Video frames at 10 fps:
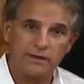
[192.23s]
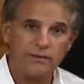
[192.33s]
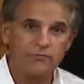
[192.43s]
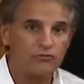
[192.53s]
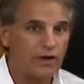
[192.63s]

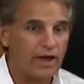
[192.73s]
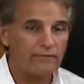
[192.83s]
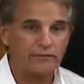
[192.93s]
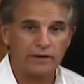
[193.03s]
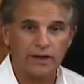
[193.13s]
deep
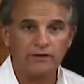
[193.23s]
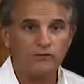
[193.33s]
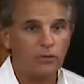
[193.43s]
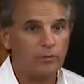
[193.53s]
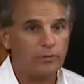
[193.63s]
draft lead
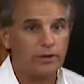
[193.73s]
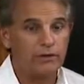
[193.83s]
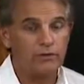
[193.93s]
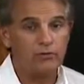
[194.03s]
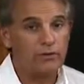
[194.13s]

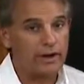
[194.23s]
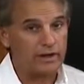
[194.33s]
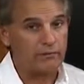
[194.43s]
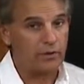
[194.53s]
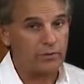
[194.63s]
torpedo
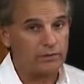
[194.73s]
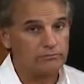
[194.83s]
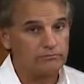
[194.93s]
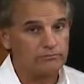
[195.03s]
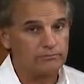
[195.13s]
righting moment.
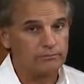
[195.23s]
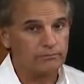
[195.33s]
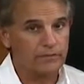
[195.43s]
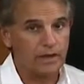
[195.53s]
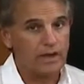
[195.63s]

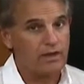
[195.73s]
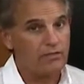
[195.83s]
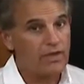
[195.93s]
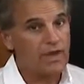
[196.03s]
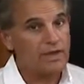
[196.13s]

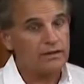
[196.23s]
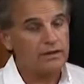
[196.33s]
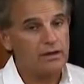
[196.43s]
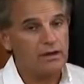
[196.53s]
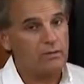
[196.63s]
Then,
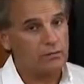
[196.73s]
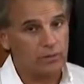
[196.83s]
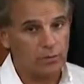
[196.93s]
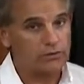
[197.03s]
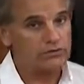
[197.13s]
with
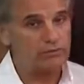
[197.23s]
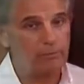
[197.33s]
the push of a